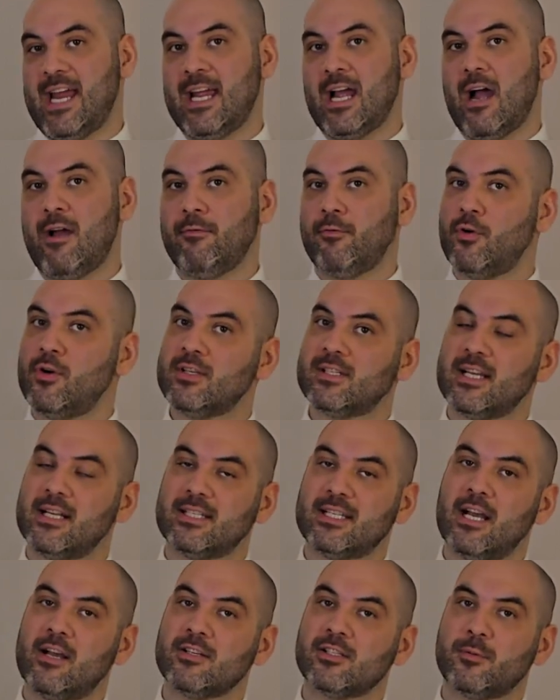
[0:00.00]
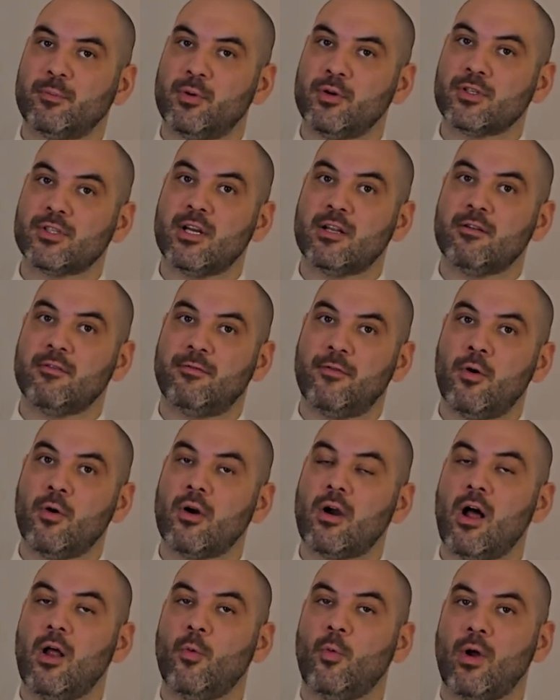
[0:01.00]
AI voice that tells the person on the
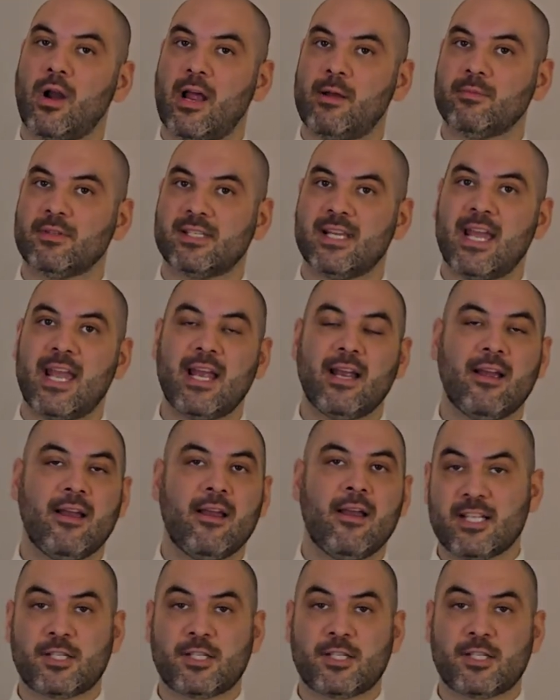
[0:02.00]
phone call what I'm saying.